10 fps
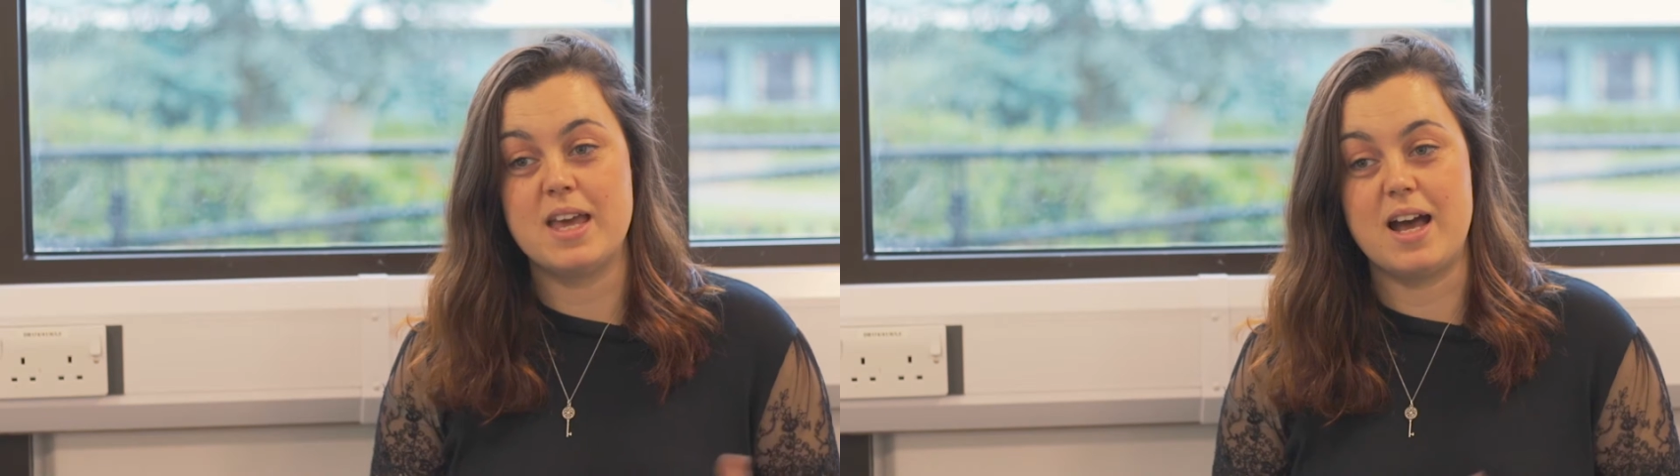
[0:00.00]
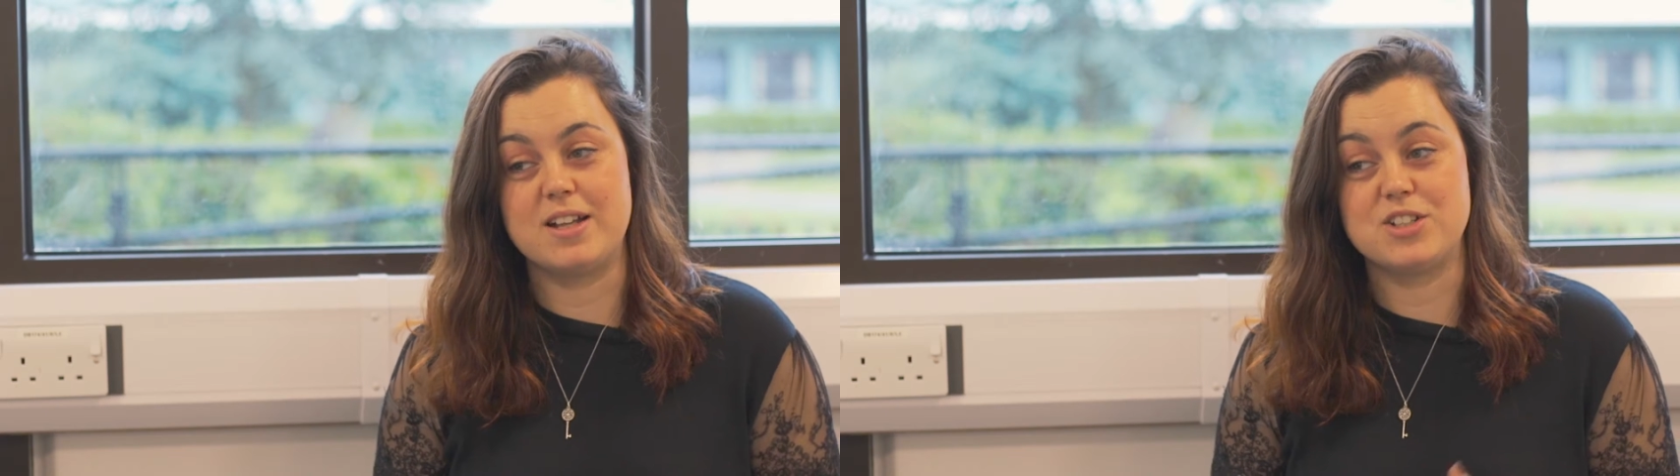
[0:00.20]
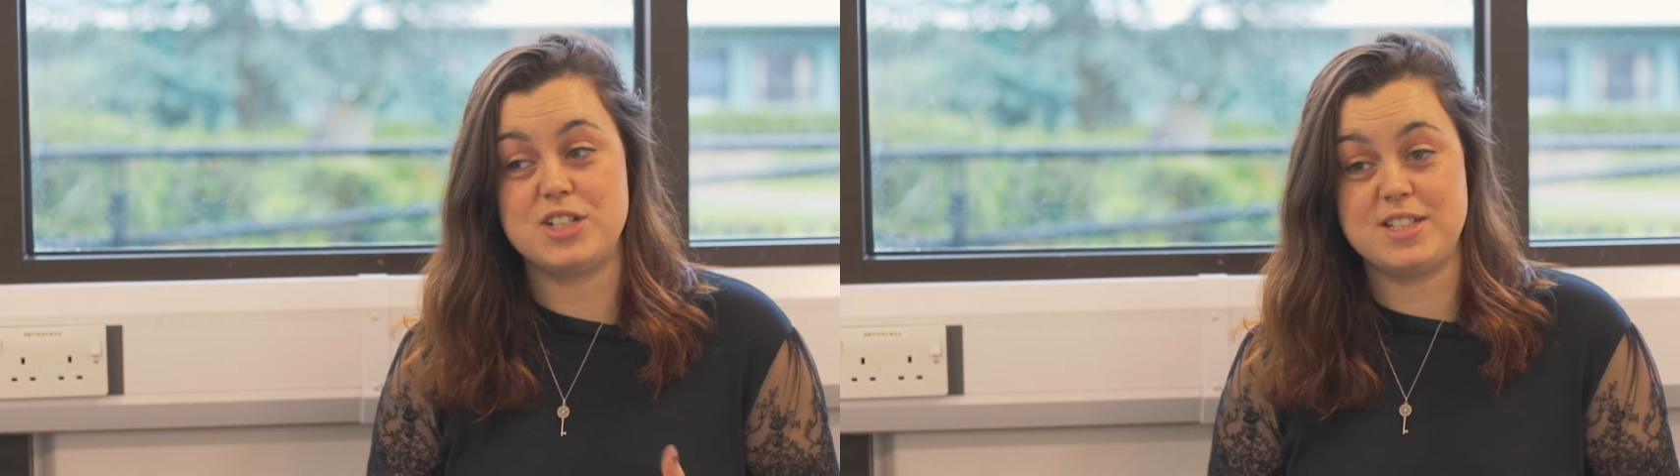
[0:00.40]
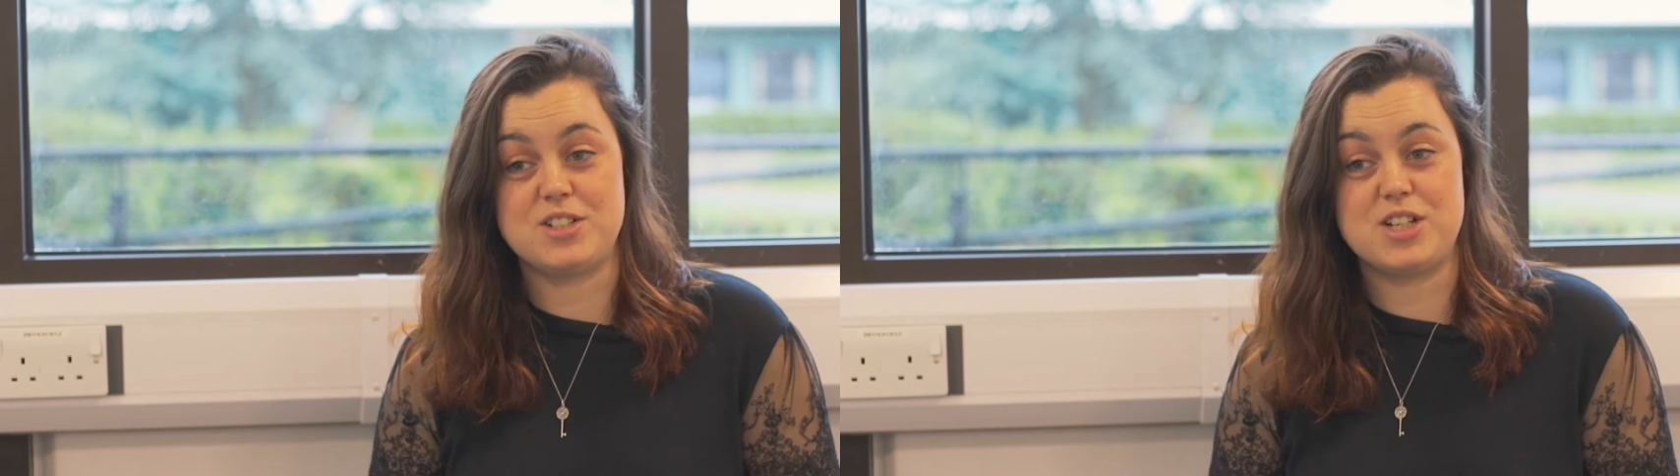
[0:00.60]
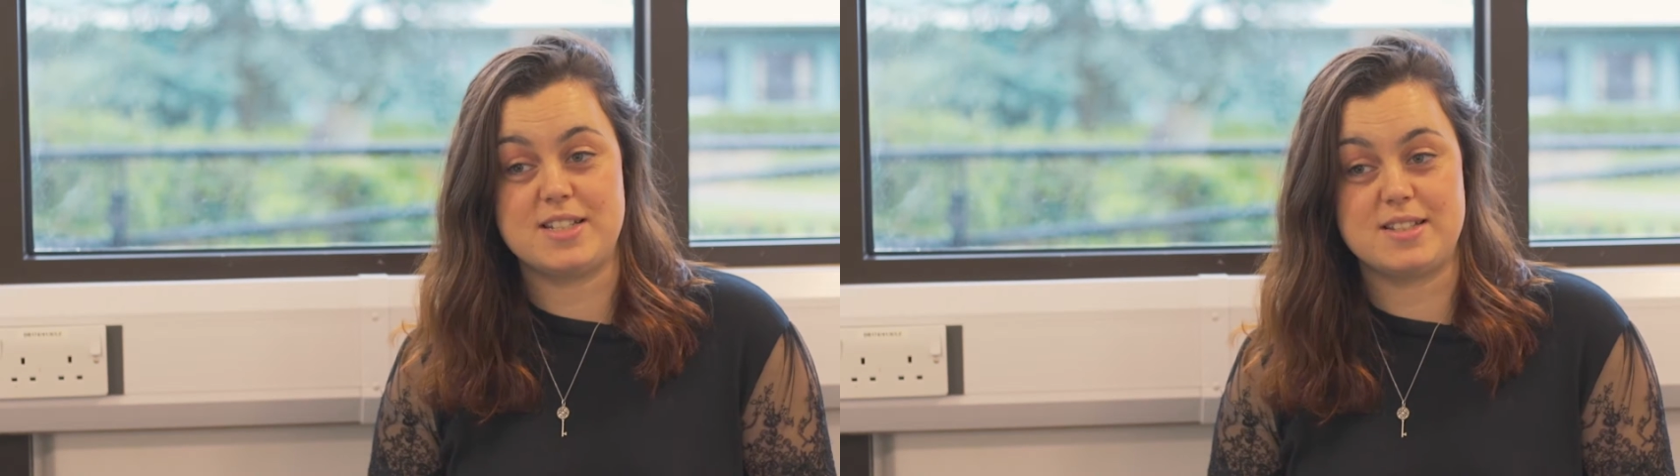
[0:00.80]
And she
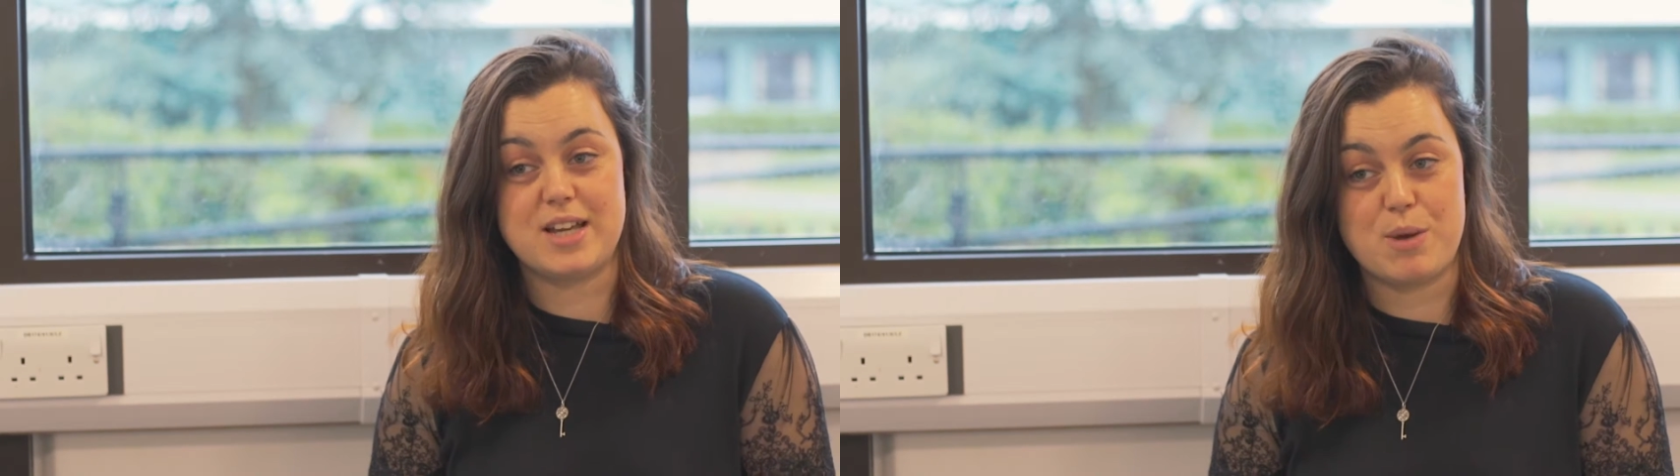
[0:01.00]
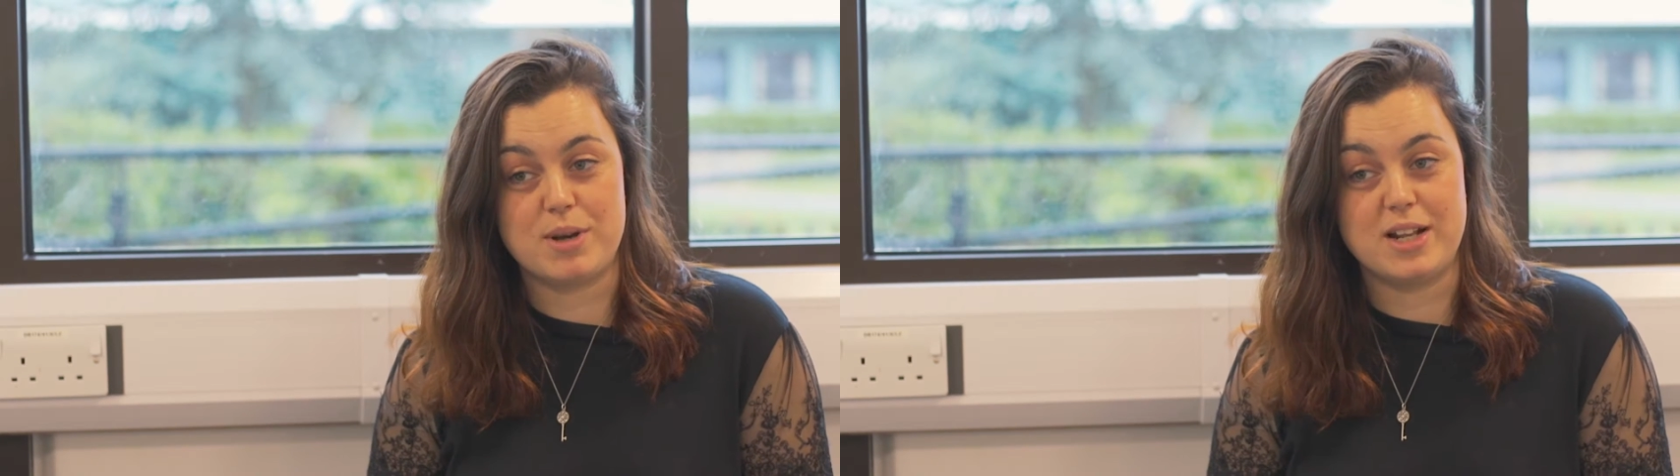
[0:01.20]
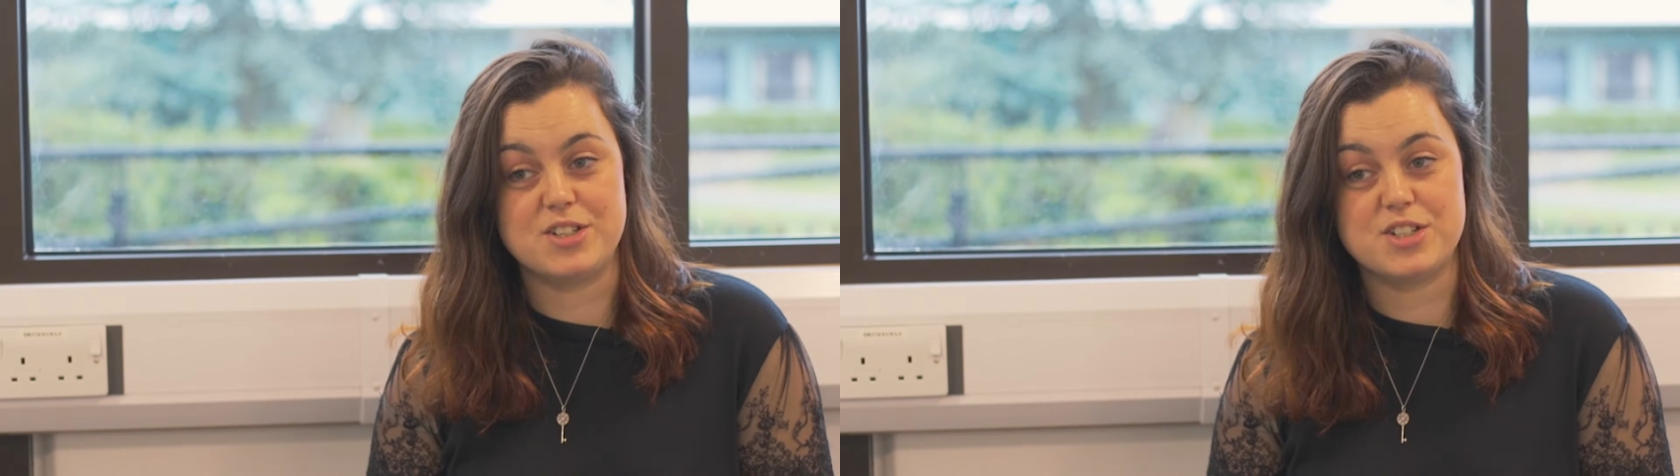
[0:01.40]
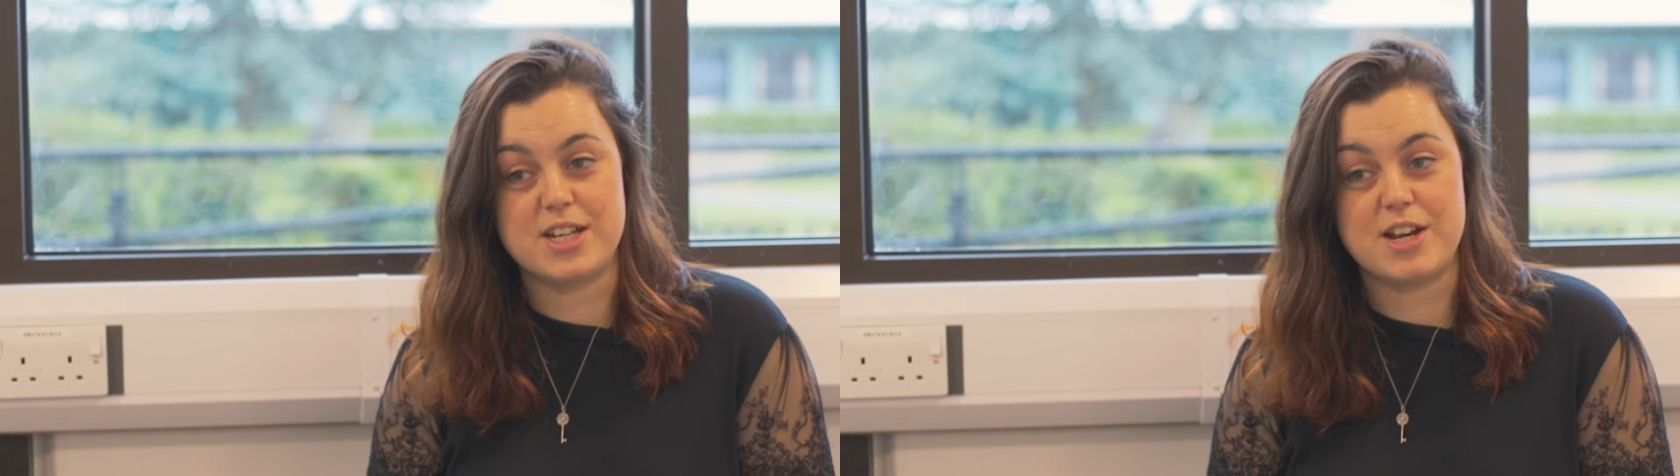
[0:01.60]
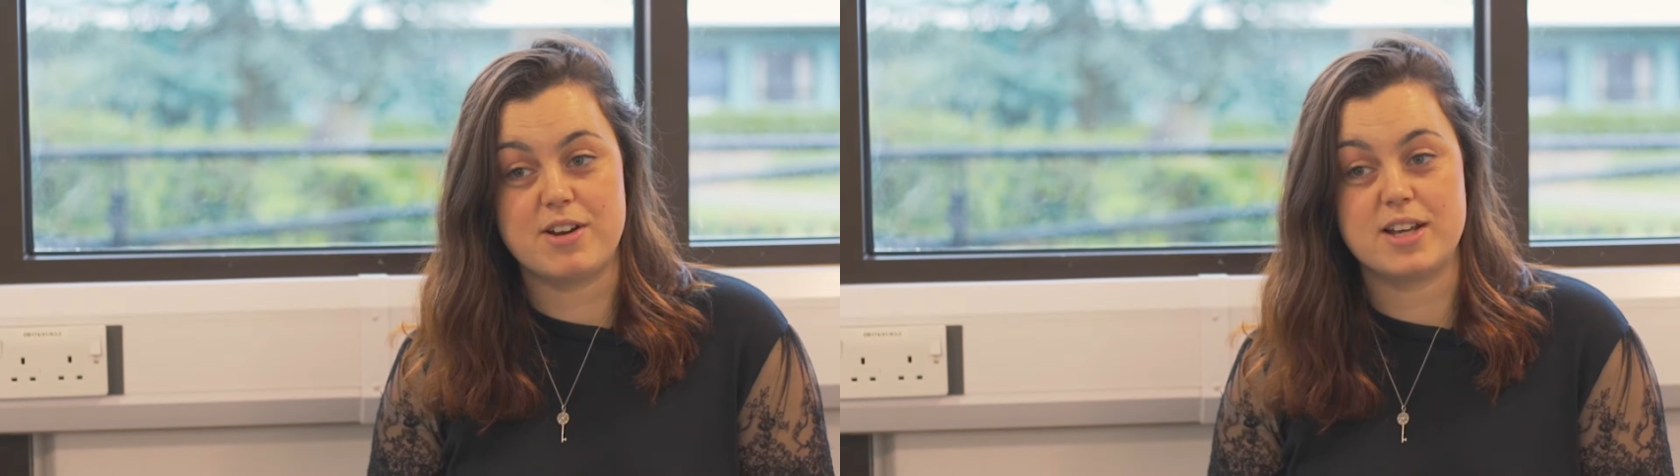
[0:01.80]
suggested chemical
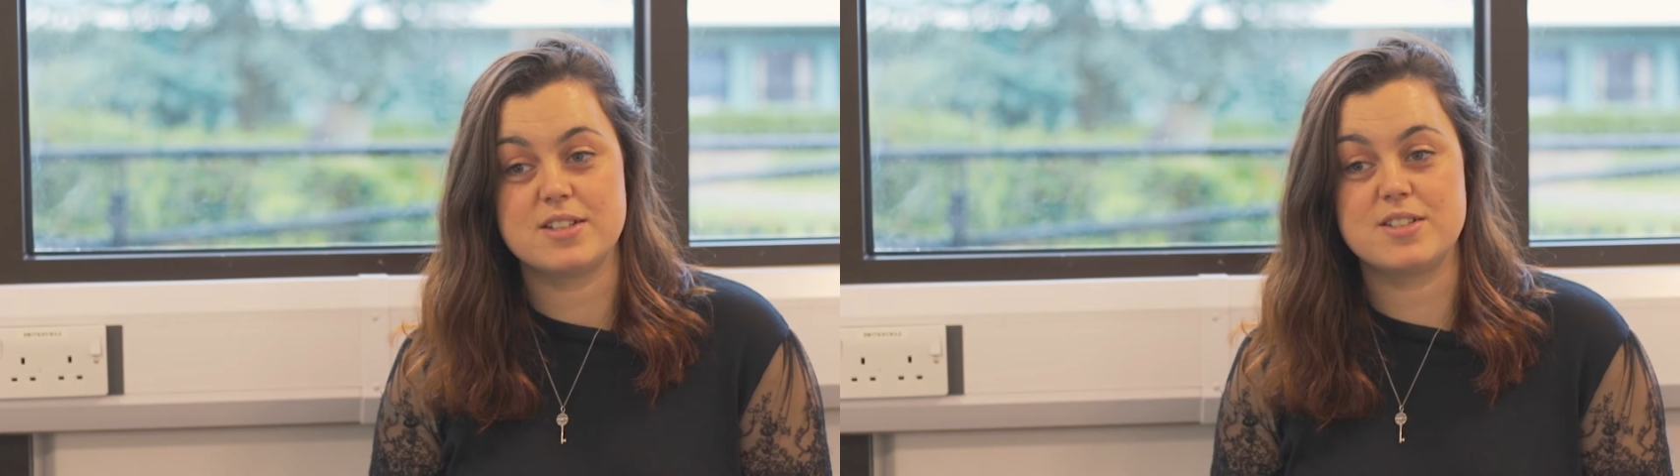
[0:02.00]
engineering.